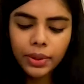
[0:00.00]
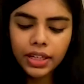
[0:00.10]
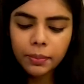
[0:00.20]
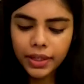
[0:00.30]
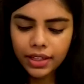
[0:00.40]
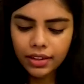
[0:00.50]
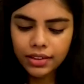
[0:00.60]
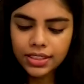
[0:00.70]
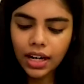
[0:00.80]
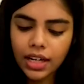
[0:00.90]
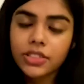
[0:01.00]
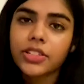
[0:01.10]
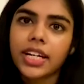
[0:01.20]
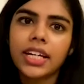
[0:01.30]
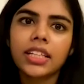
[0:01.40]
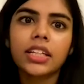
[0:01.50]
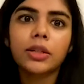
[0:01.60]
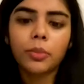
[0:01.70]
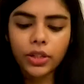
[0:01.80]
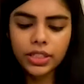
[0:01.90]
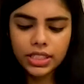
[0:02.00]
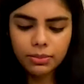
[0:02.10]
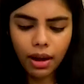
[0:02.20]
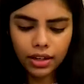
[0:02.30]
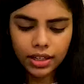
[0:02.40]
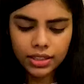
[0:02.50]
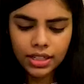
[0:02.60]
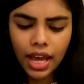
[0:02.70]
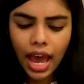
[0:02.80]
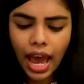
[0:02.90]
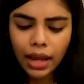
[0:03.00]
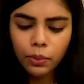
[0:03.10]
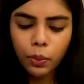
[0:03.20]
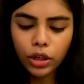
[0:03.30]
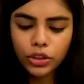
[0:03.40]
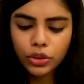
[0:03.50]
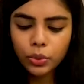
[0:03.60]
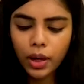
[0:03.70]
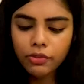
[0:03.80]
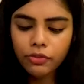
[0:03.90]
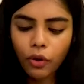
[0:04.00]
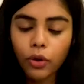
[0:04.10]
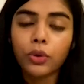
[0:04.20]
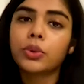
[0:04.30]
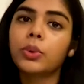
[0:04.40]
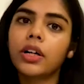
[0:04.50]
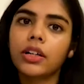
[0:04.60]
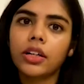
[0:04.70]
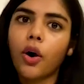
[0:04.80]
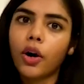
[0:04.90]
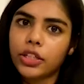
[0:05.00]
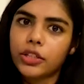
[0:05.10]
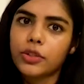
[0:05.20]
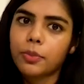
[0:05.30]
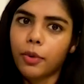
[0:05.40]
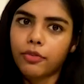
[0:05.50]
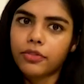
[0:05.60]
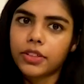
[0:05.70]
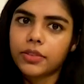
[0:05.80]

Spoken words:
can a beginner start trading in the commodity market, and what should one follow to earn a continuous profit?